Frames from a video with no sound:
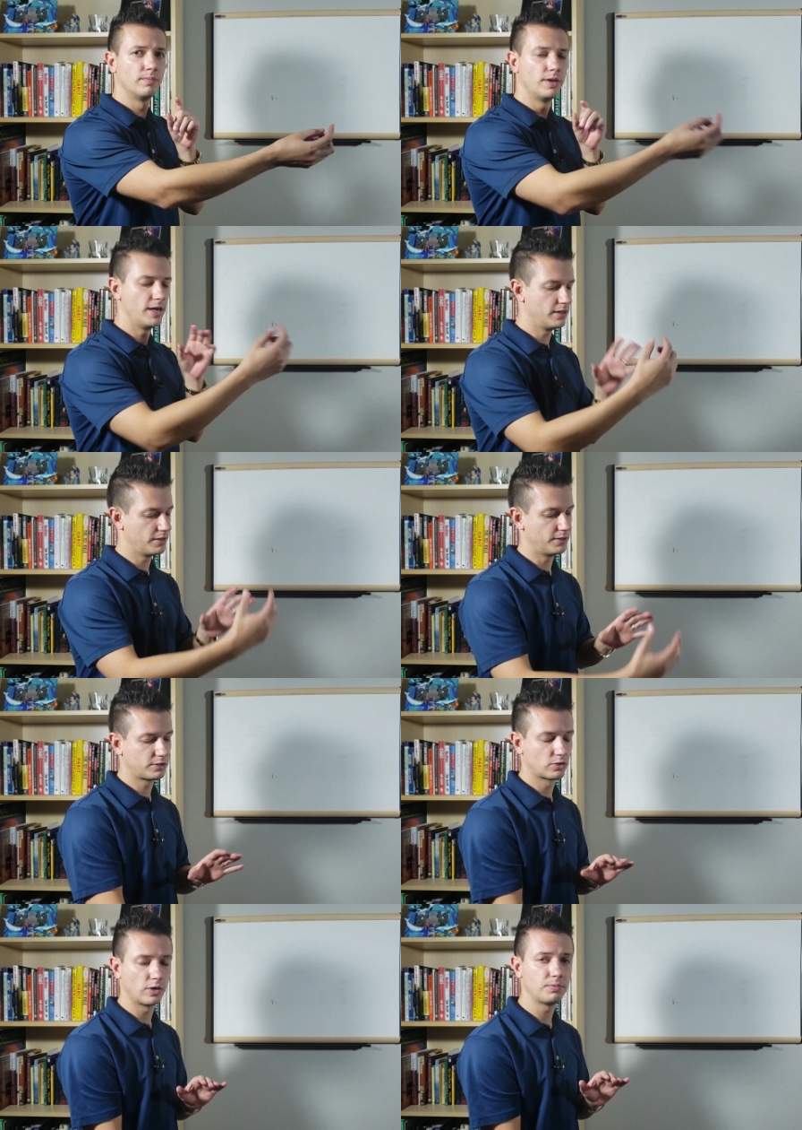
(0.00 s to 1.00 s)
in the
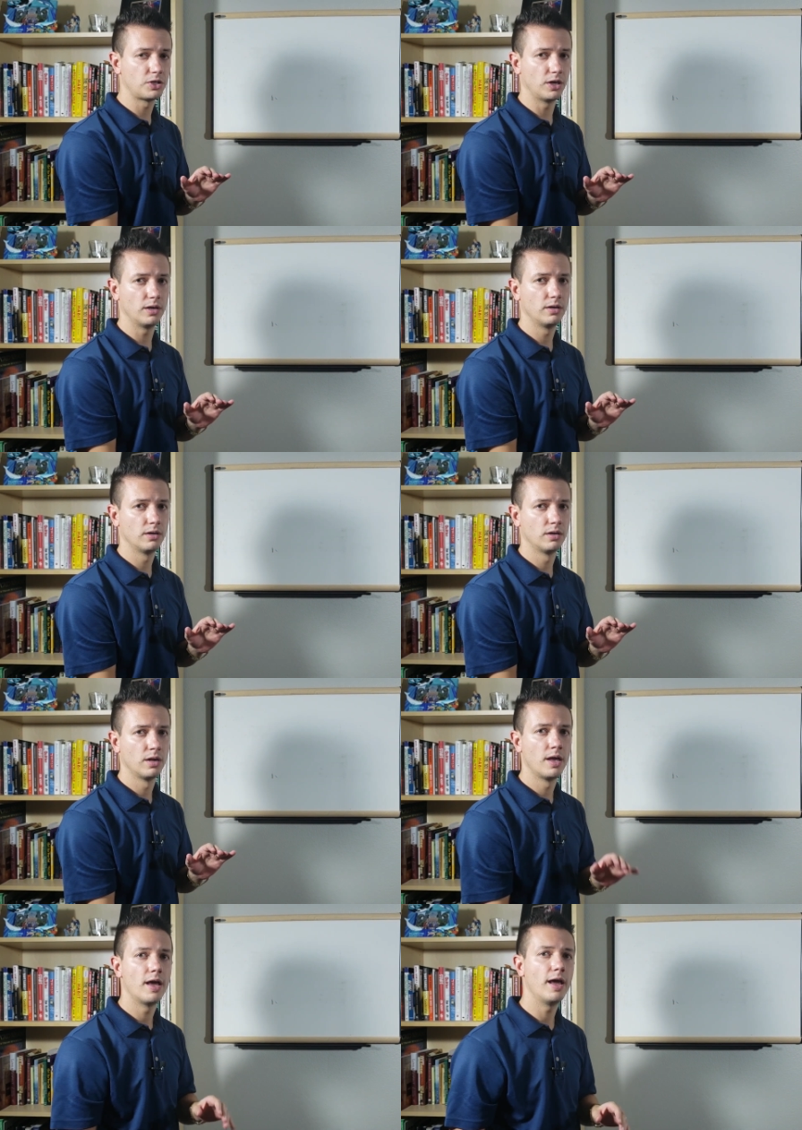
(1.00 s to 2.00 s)
description,
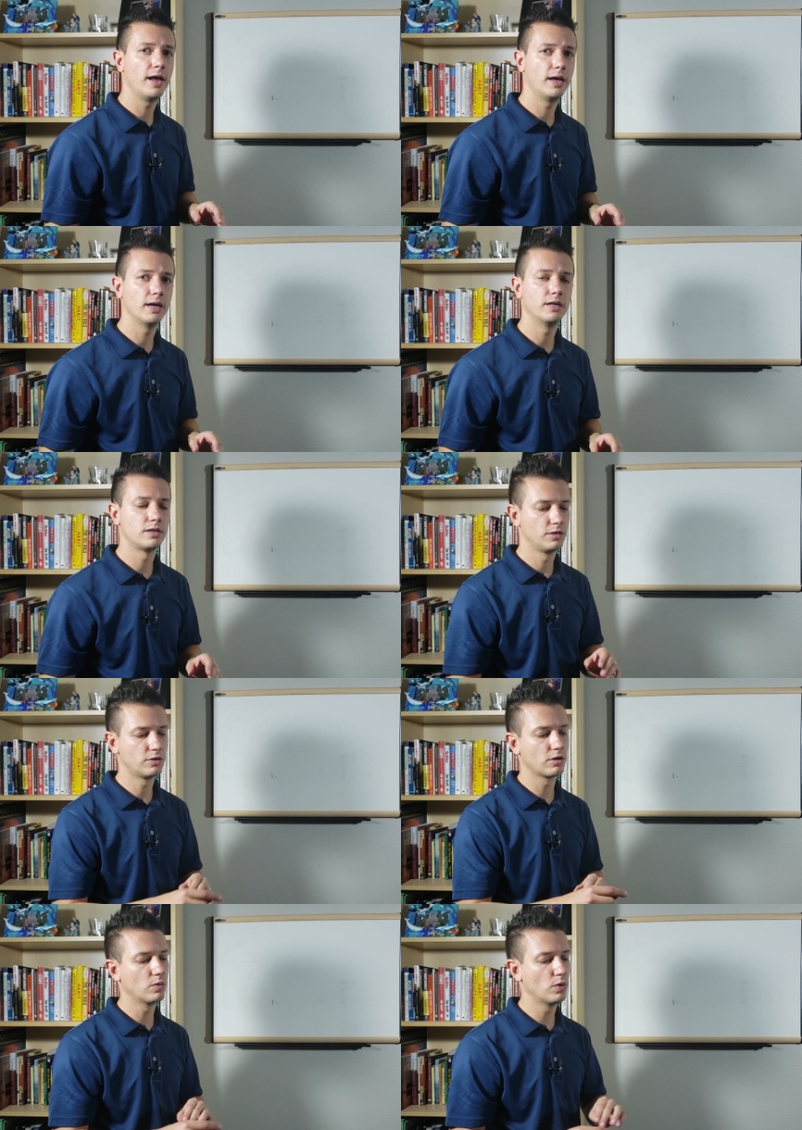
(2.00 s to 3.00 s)
and
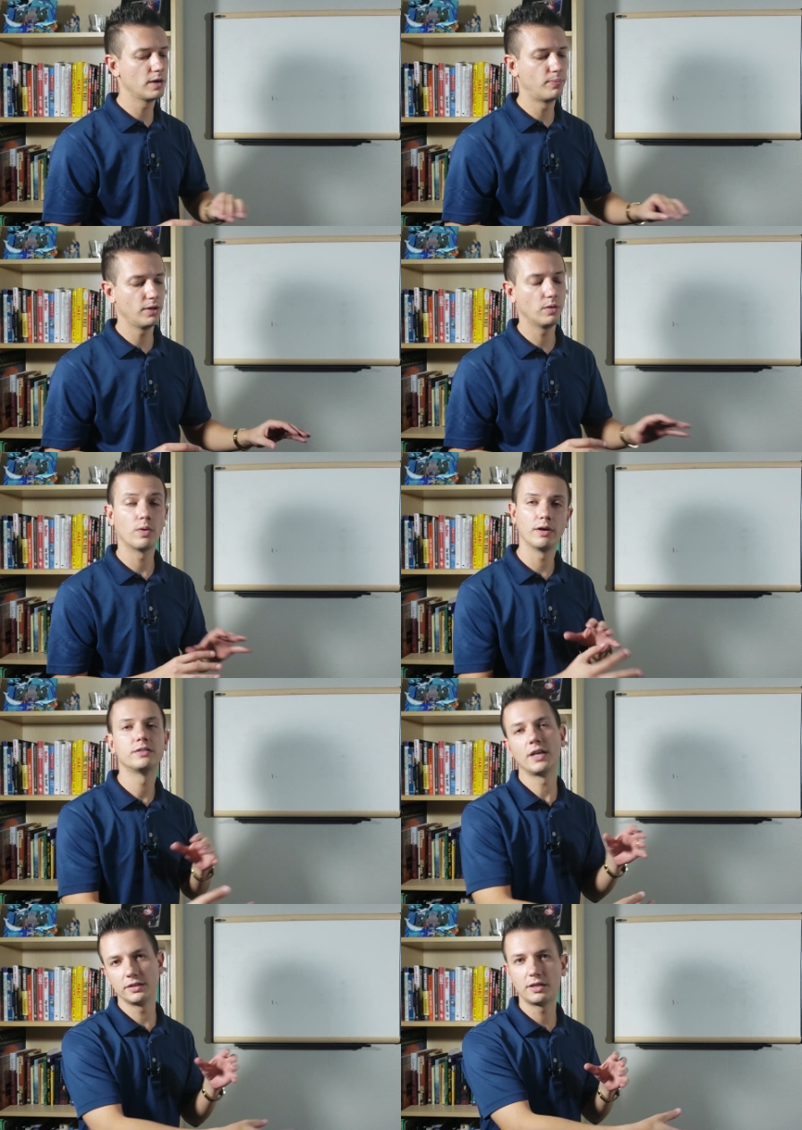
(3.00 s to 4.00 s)
you're going to want to put it where it
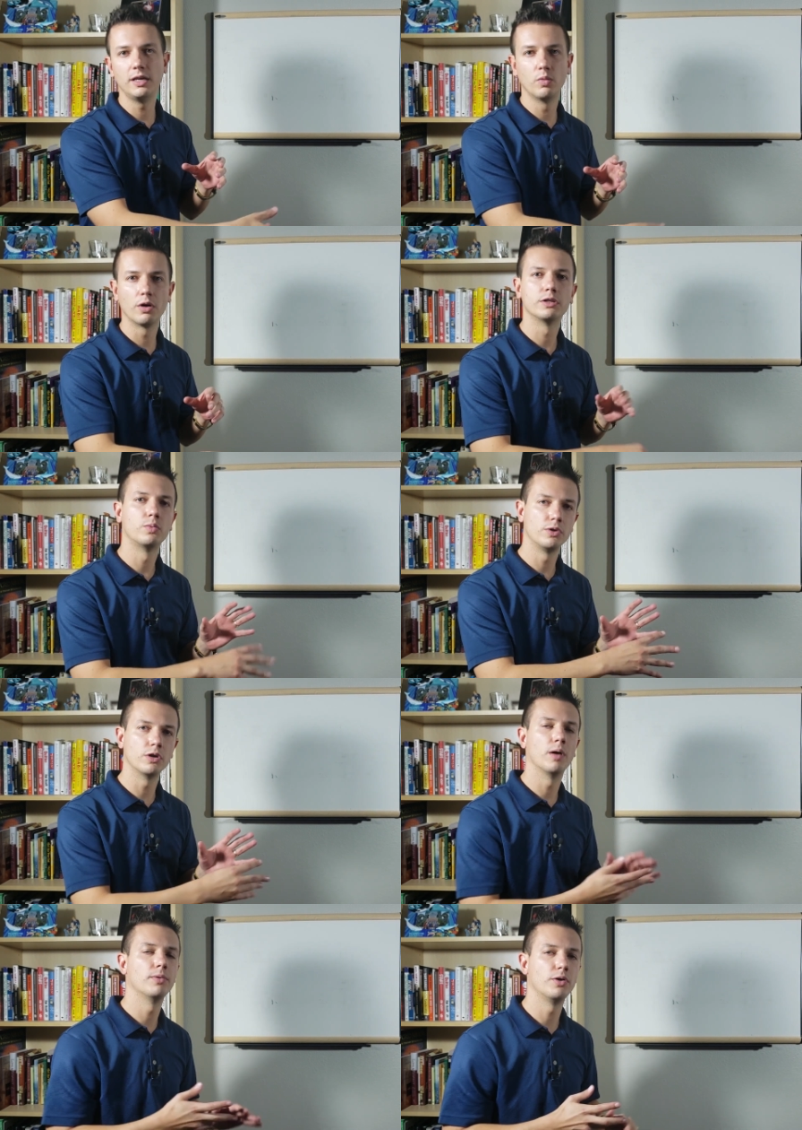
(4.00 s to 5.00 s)
says keywords when
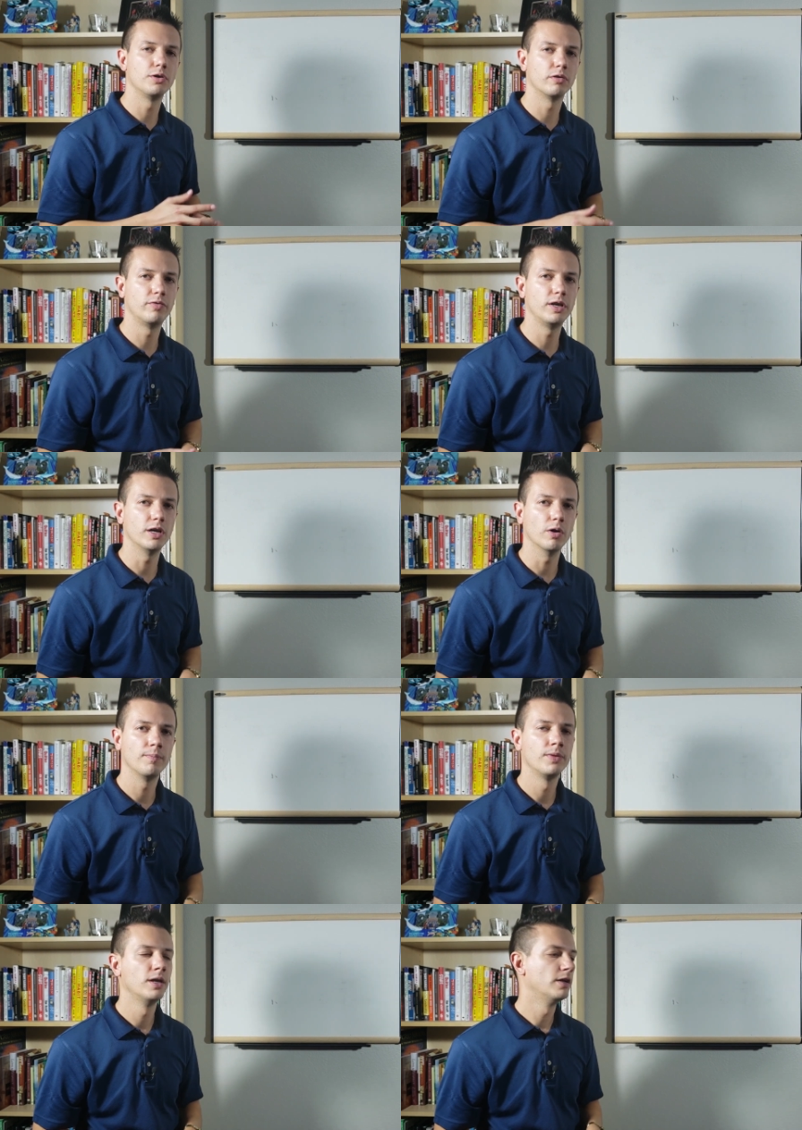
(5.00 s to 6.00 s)
you're uploading your video.
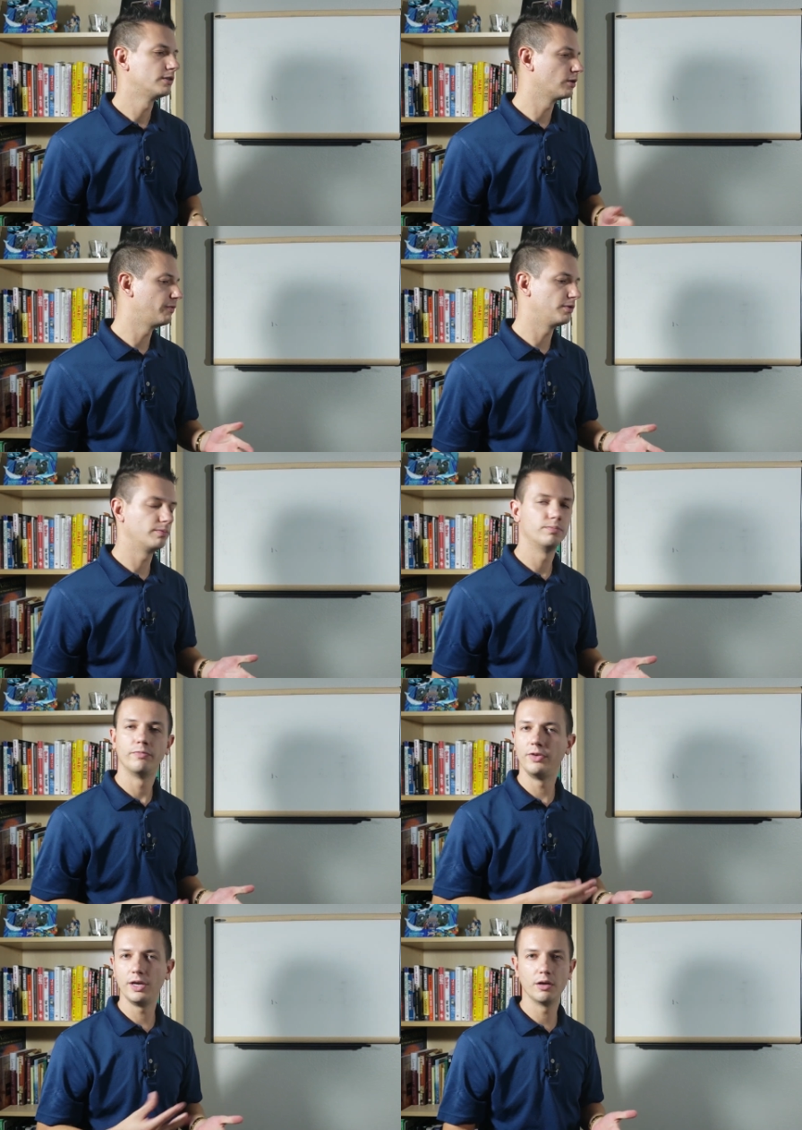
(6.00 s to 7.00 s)
So if your
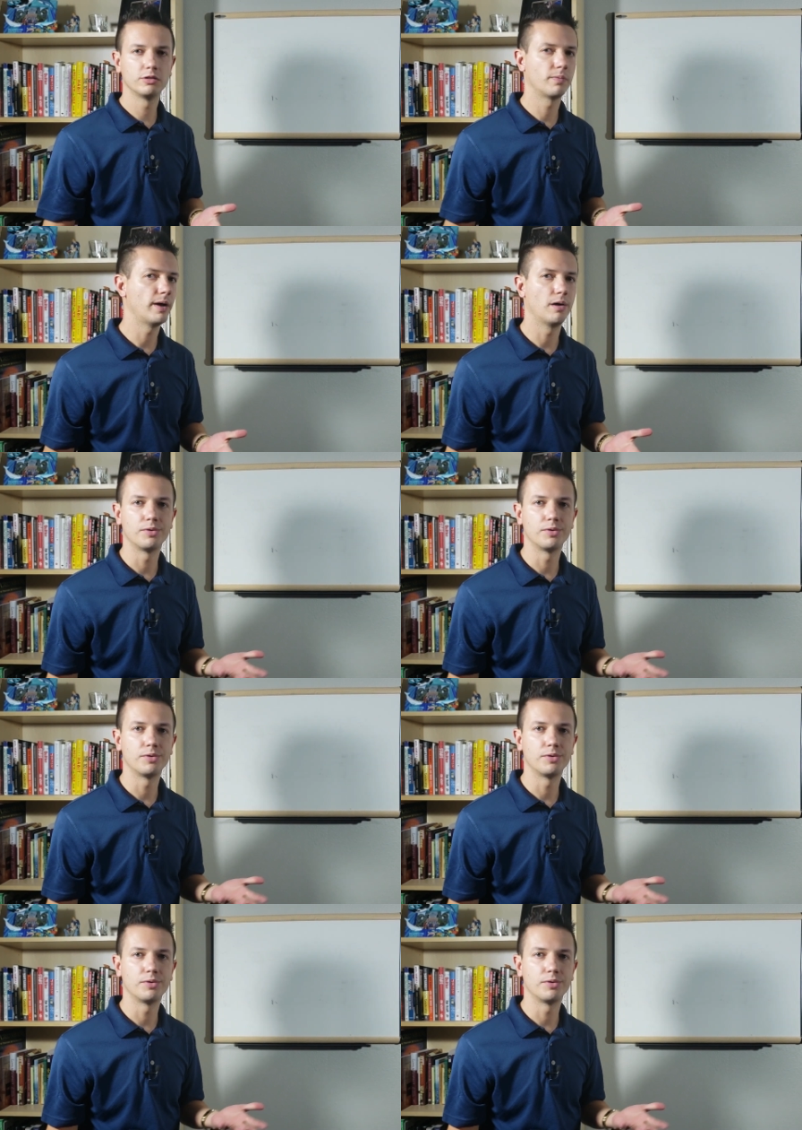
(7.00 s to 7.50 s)
video is about